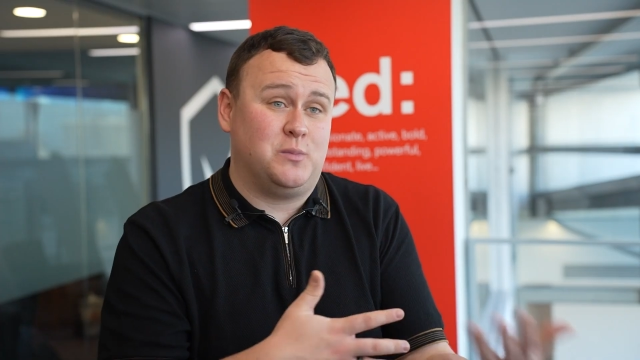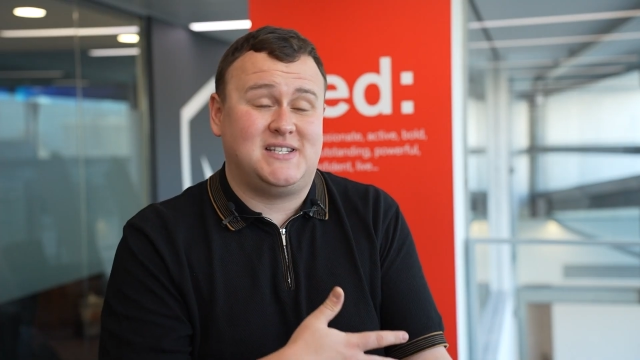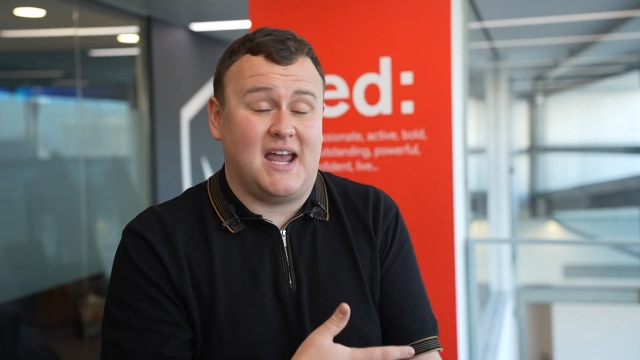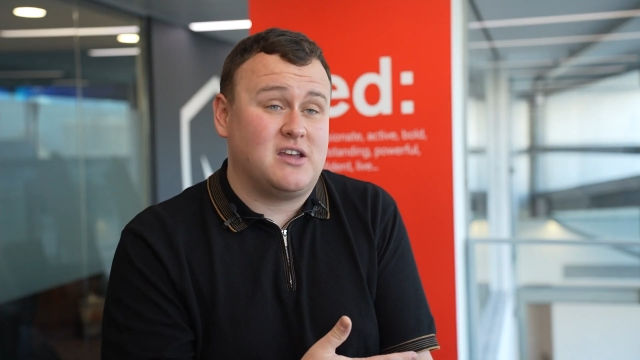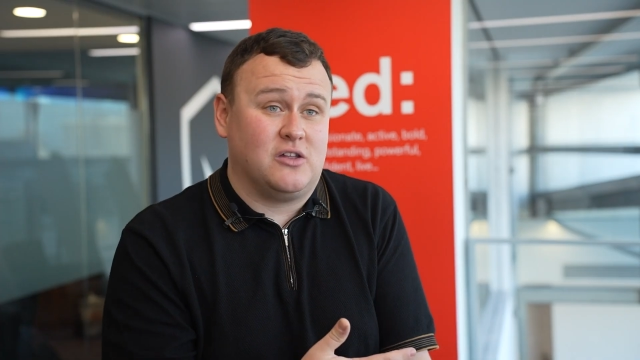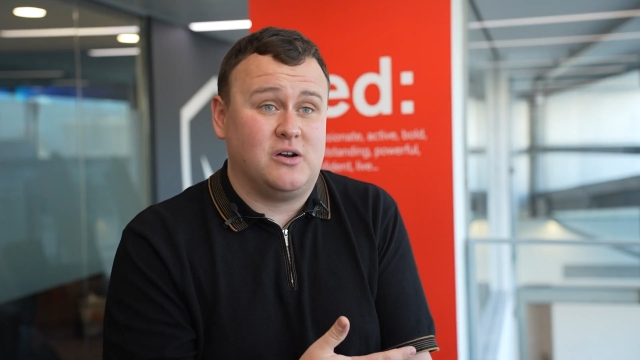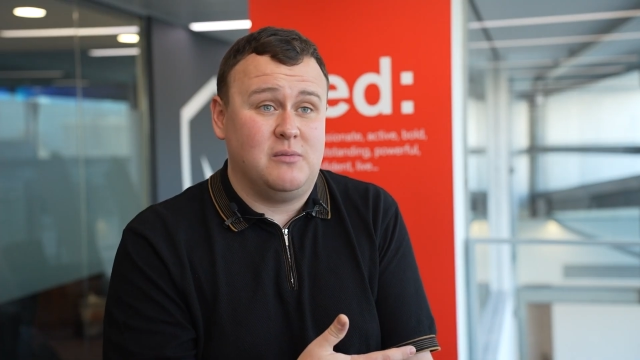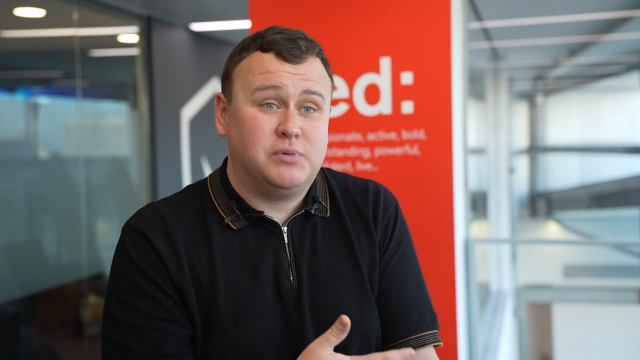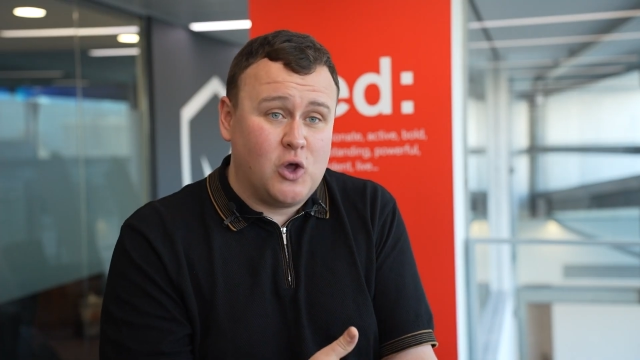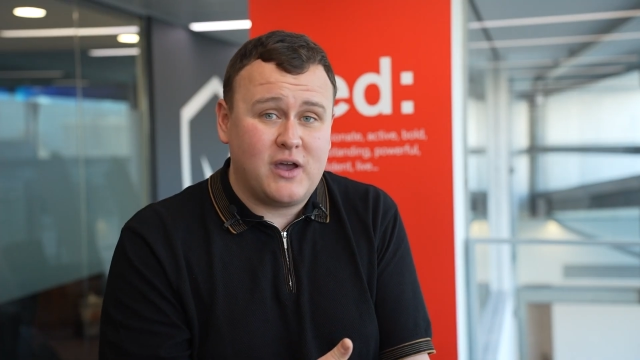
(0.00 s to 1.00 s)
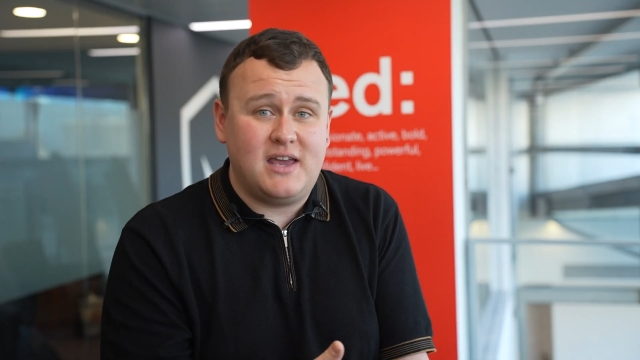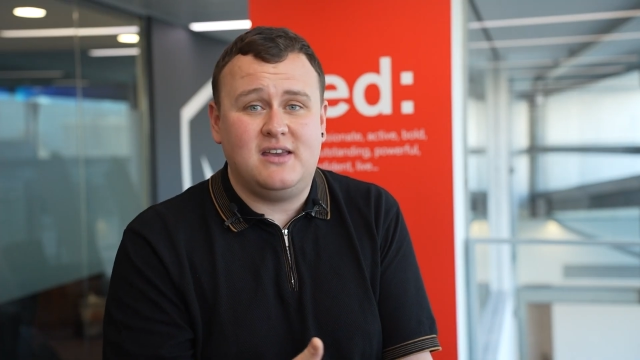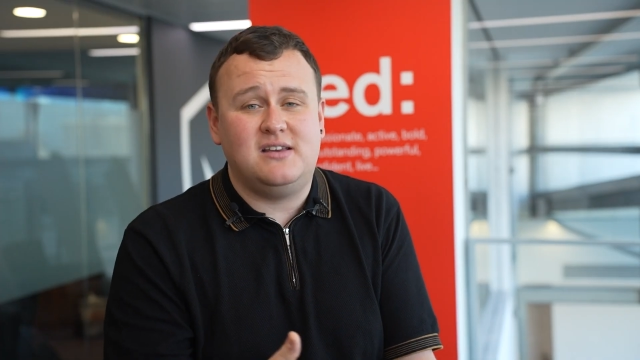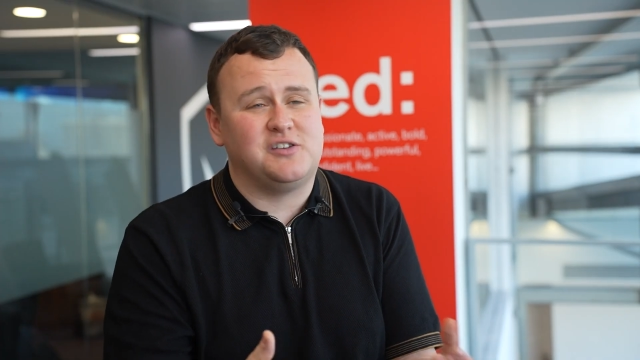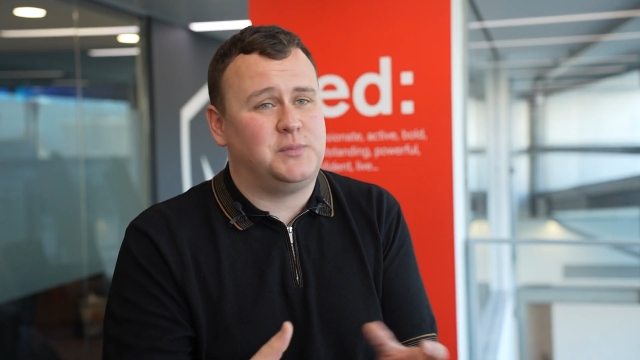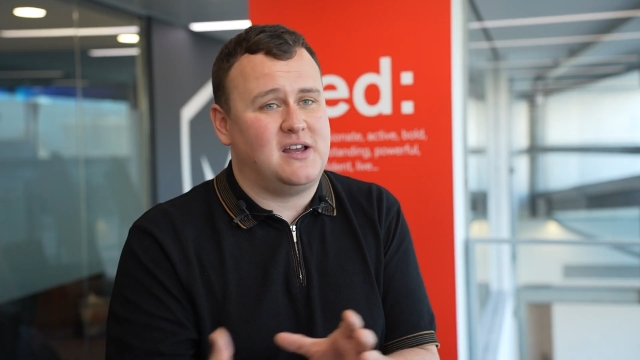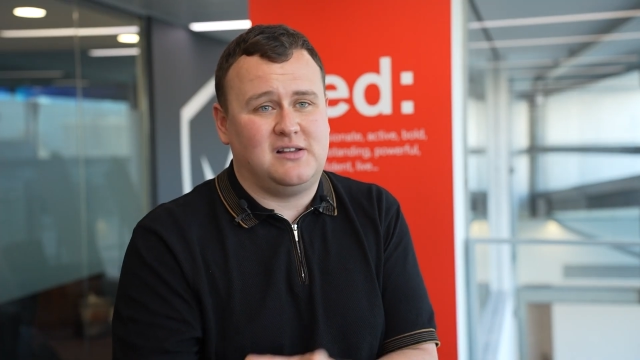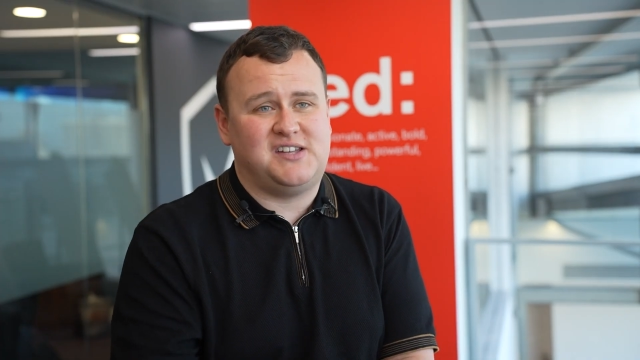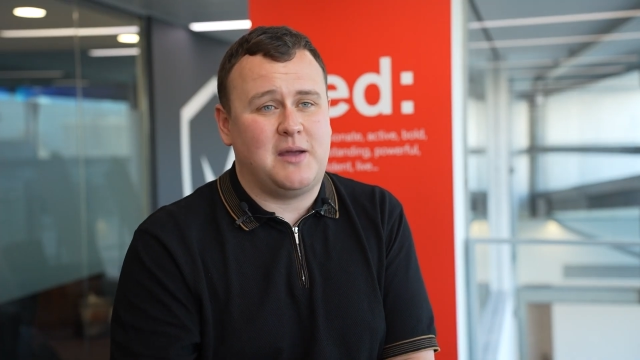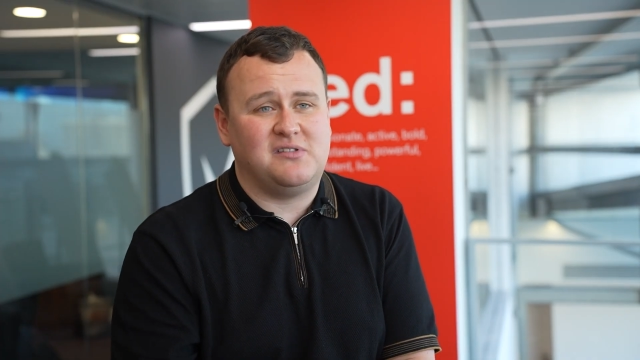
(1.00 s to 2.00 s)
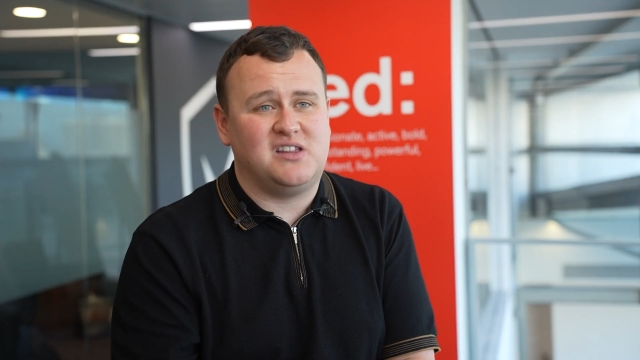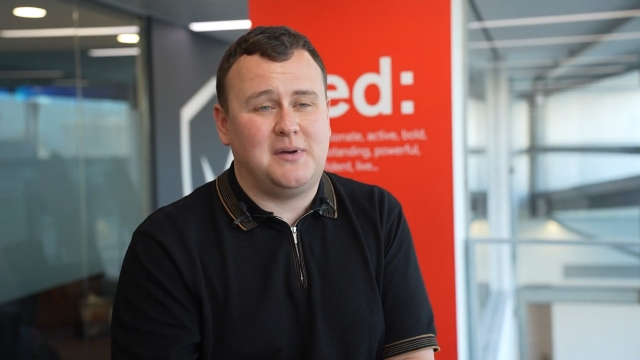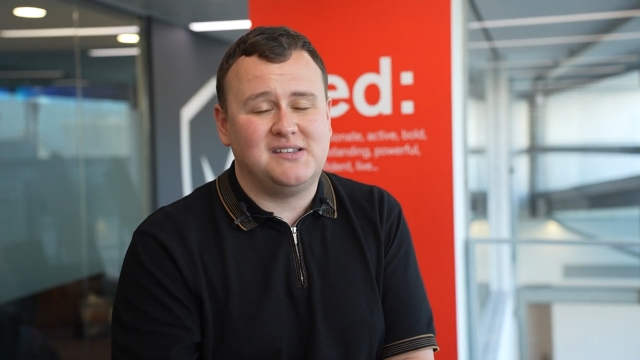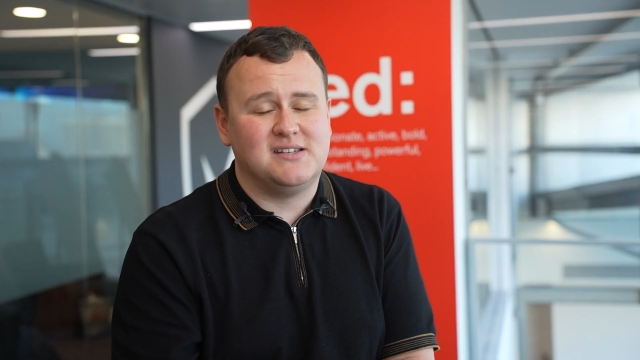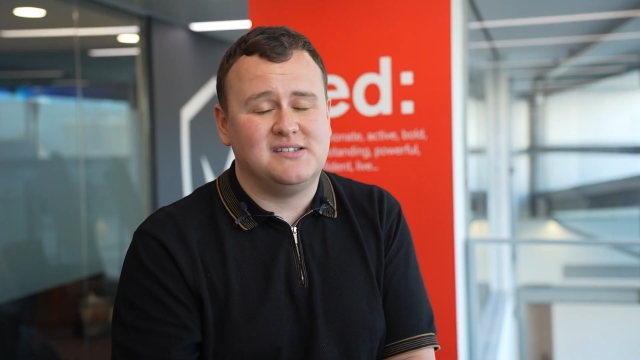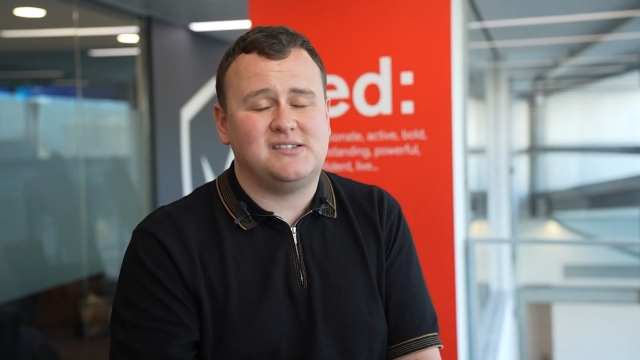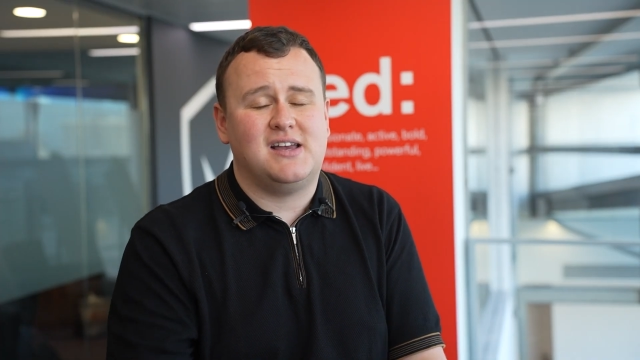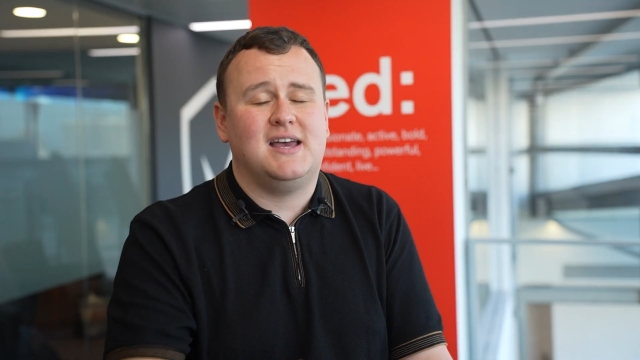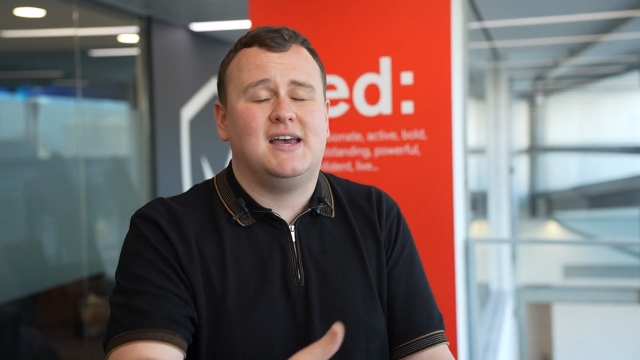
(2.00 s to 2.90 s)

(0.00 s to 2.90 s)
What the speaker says: particular employees or particular segments of the business.